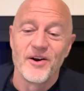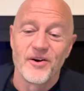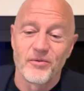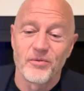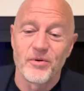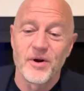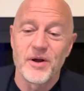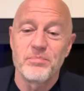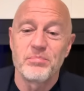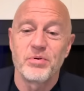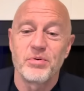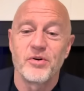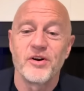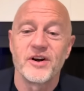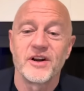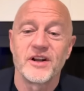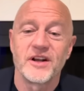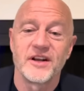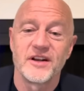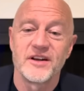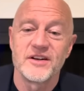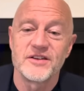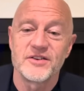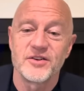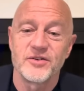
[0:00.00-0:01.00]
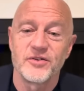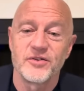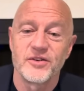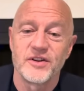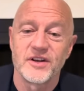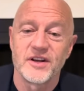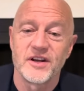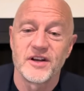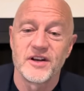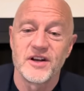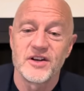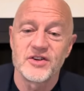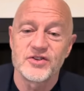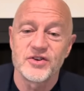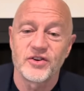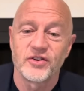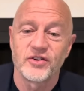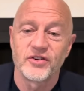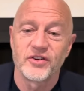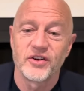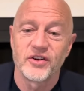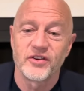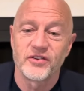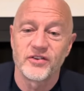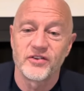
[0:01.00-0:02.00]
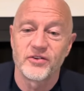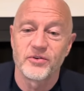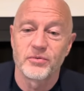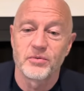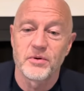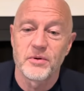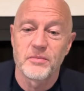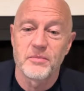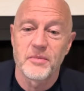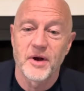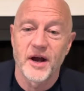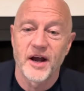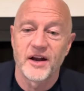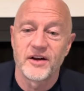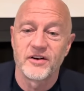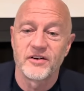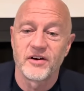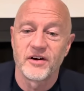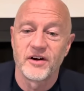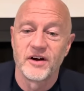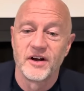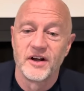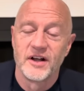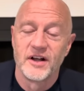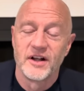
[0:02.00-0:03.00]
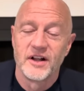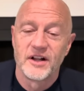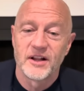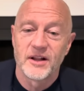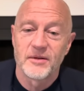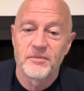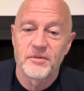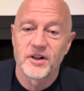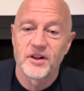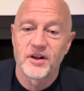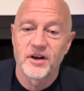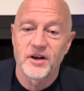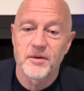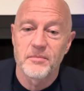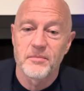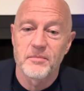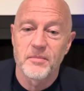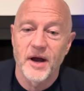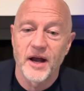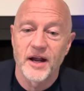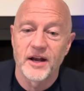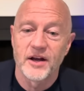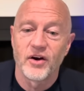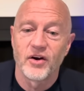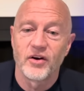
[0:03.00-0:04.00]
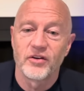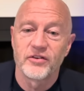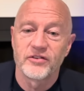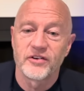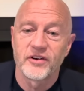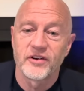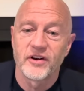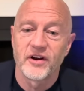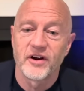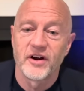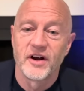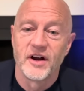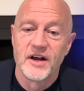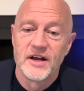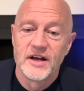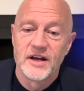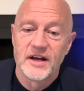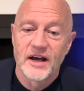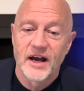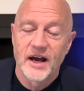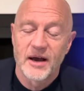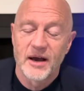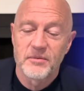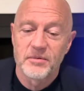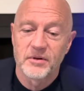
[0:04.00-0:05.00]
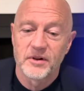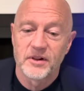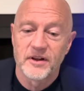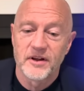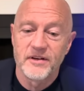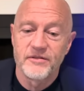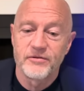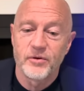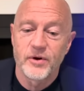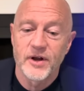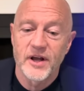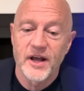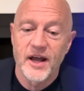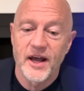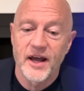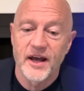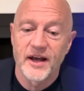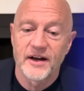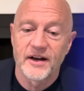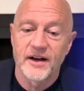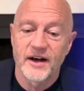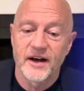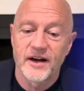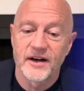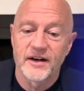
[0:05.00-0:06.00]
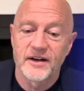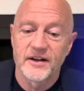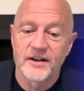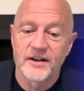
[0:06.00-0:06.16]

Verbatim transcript: We put into the initial, just as a reminder, let me look at my notes here. I believe we had on